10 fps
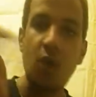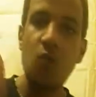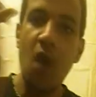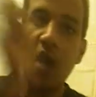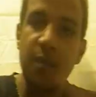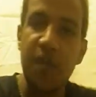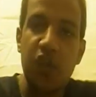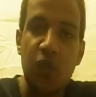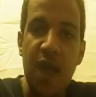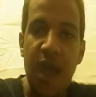
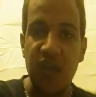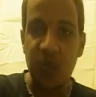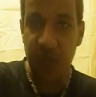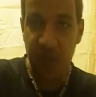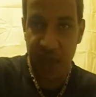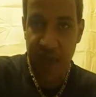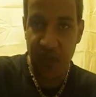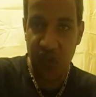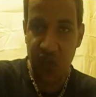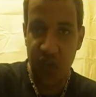welcoming you guys once
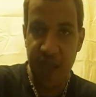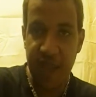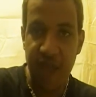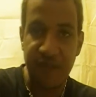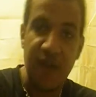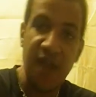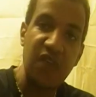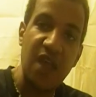again to Late Night Frights.